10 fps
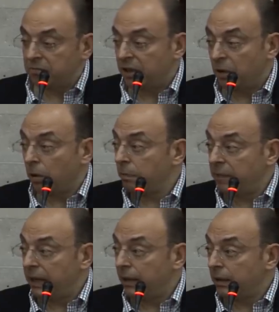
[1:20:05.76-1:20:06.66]
the role
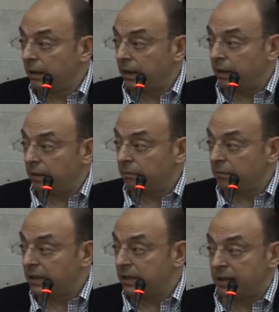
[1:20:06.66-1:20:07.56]
being,
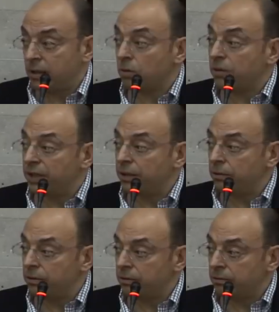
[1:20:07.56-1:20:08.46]
let's say,
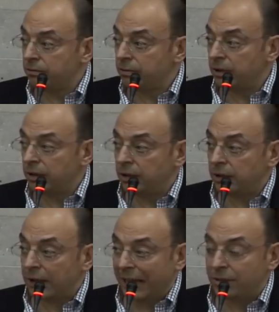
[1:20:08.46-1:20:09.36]
discontinued,
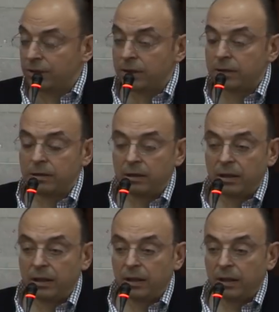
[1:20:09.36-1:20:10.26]
cancelled.
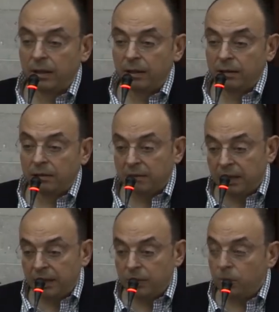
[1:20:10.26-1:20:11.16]

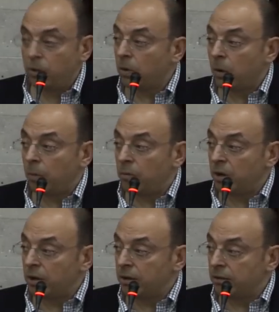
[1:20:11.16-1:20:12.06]
And do your
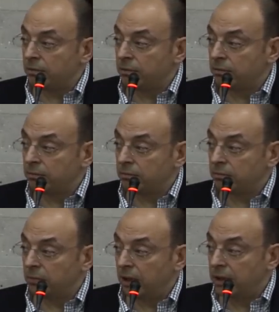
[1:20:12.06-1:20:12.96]
homework
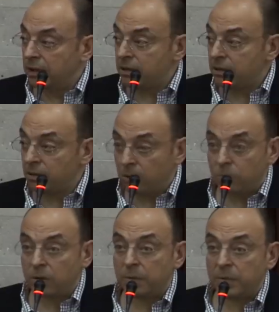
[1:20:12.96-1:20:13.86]
and
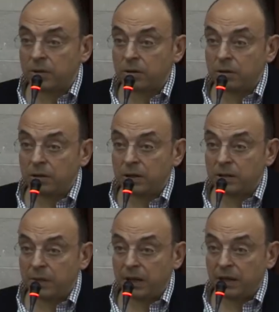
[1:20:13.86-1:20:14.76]
go to the person and
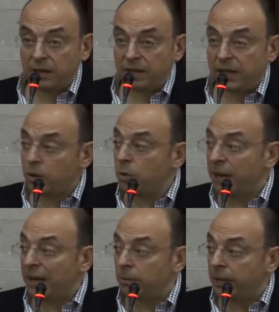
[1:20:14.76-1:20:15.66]
speak in a very
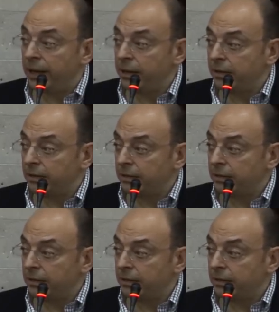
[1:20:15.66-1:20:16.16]
humane way